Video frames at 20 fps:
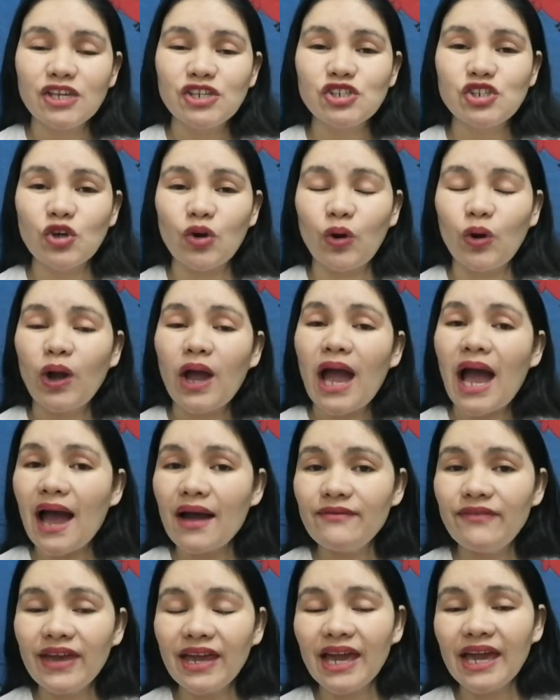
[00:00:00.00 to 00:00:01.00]
So,
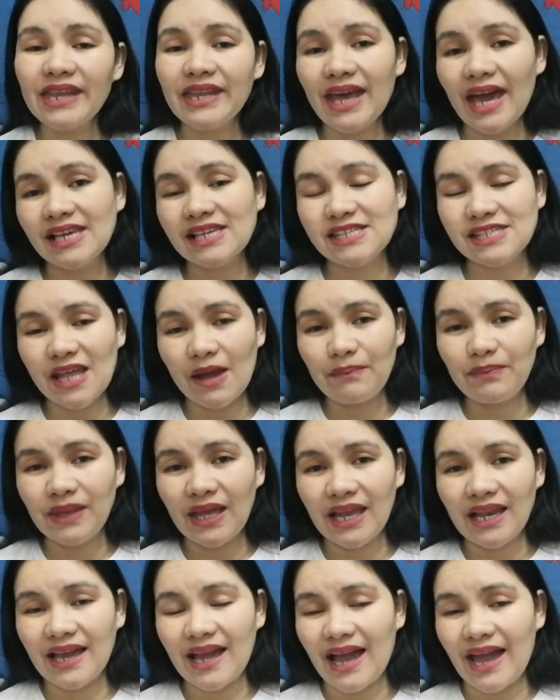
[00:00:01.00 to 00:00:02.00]
having a nice
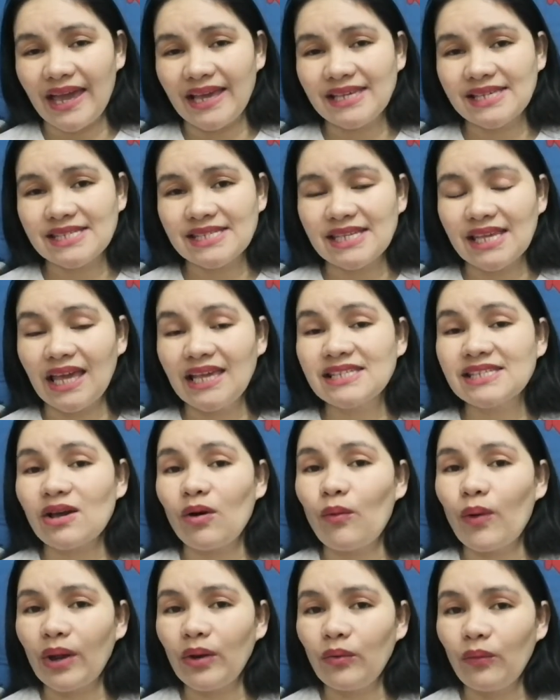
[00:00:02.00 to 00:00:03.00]
thumbnail, guys, is a
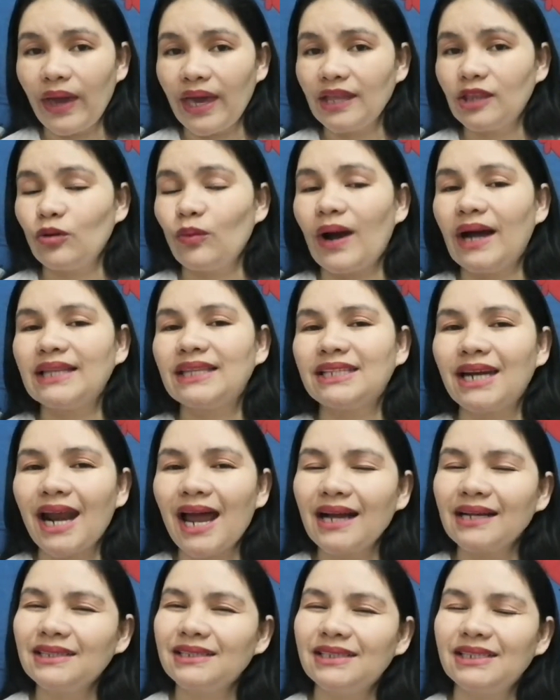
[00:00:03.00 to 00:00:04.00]
one way to
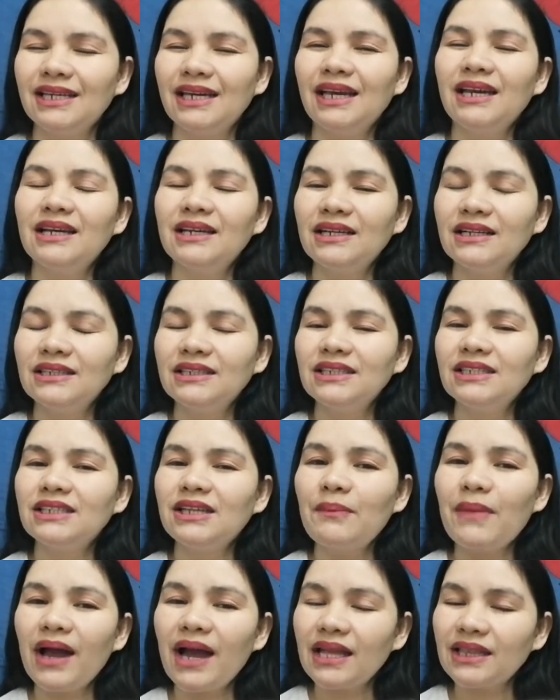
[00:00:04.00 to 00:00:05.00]
attract sa
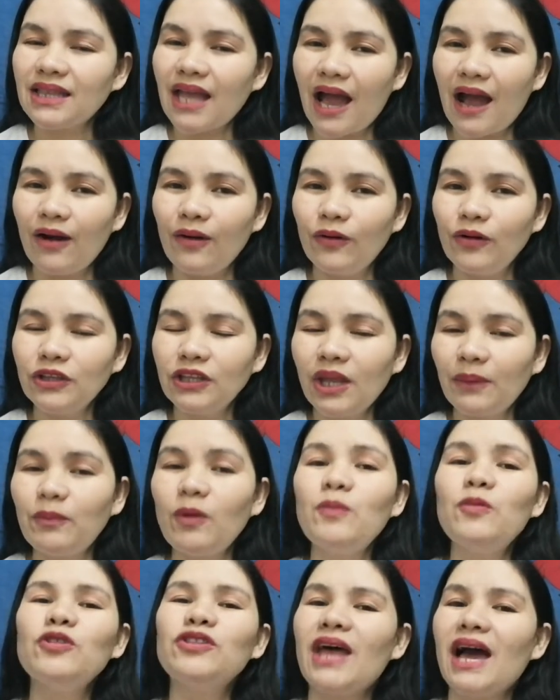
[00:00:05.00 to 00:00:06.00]
mga tao na
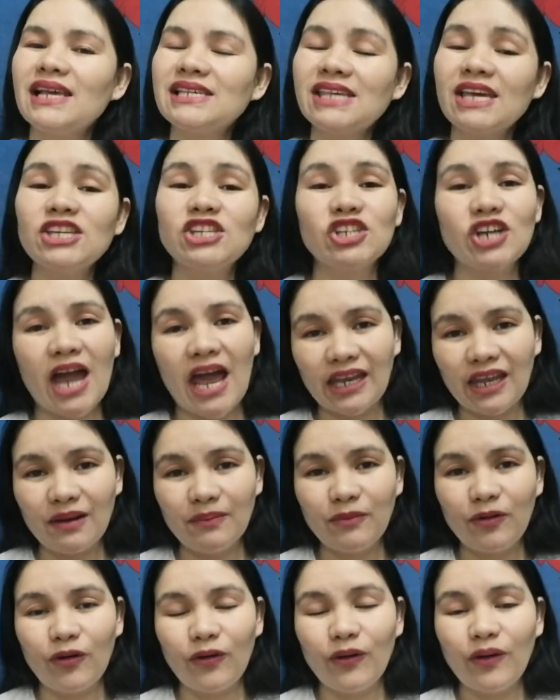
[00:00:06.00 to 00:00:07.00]
pumunta sa channel
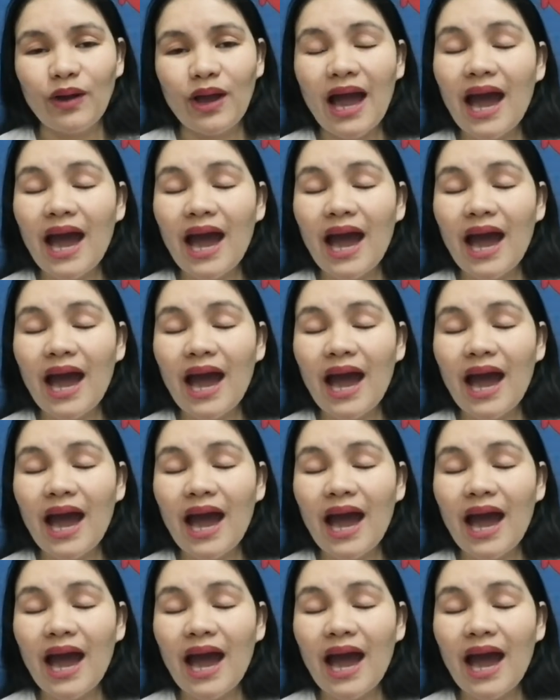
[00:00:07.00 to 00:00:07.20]
mo.